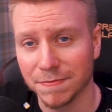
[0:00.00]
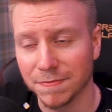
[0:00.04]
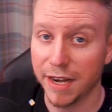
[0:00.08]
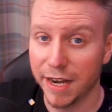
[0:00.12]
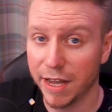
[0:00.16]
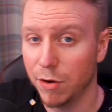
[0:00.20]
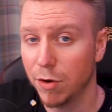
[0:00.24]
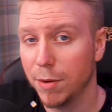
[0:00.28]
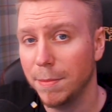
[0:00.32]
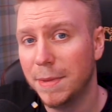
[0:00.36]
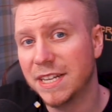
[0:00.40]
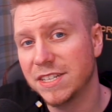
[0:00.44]

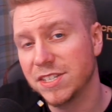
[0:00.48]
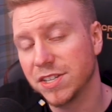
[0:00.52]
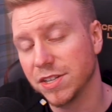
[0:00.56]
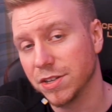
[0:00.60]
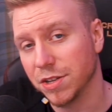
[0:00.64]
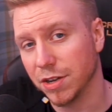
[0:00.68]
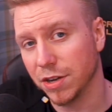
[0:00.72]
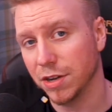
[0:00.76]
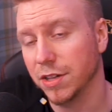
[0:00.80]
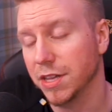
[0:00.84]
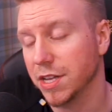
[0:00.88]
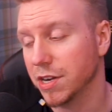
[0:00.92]
Now, I mentioned
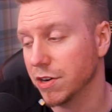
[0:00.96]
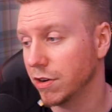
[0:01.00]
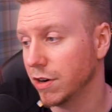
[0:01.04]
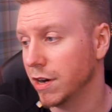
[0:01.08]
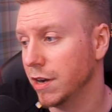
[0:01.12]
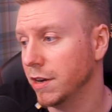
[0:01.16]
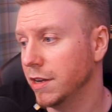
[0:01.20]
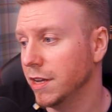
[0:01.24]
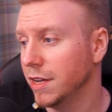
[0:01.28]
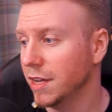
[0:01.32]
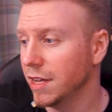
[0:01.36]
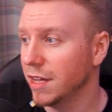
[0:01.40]
earlier
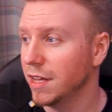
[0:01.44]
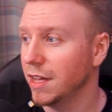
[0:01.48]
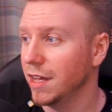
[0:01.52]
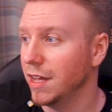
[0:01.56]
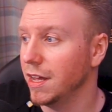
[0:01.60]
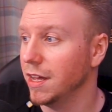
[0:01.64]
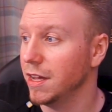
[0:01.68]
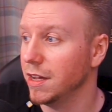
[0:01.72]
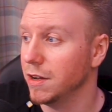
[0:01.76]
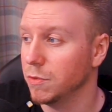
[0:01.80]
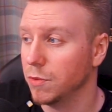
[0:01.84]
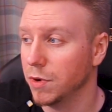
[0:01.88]
on,
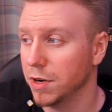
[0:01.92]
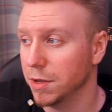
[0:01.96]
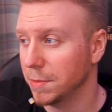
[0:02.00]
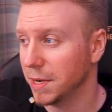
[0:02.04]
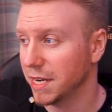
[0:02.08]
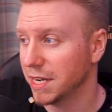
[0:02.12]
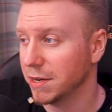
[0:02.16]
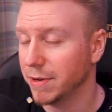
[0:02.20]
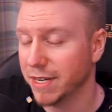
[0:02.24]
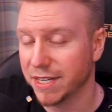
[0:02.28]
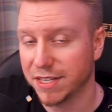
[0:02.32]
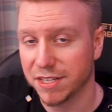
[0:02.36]
one of
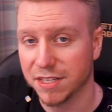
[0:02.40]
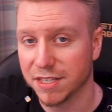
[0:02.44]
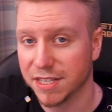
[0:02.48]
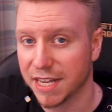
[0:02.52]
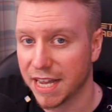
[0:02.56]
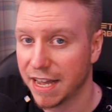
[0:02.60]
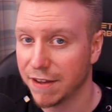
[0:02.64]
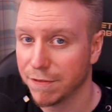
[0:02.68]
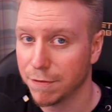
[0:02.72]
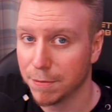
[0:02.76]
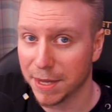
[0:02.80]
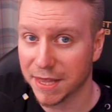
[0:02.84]
my questions I
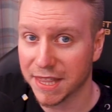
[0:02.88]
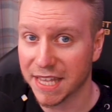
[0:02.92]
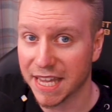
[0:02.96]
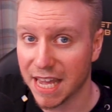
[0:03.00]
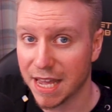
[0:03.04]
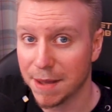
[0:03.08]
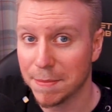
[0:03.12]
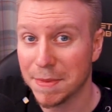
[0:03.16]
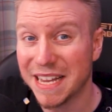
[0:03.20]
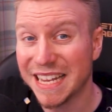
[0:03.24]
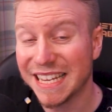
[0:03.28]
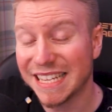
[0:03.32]
have about the
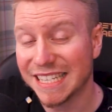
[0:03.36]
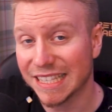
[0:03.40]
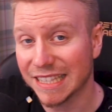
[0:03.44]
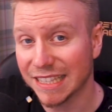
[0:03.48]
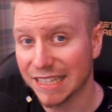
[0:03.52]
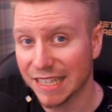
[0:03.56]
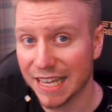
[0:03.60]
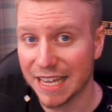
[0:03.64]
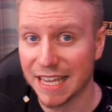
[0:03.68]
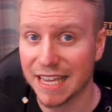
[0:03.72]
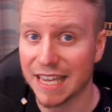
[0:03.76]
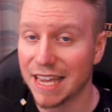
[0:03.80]
game is
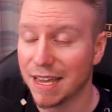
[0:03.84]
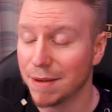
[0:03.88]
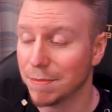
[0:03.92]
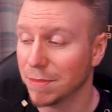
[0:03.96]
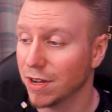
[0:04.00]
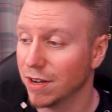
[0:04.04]
late game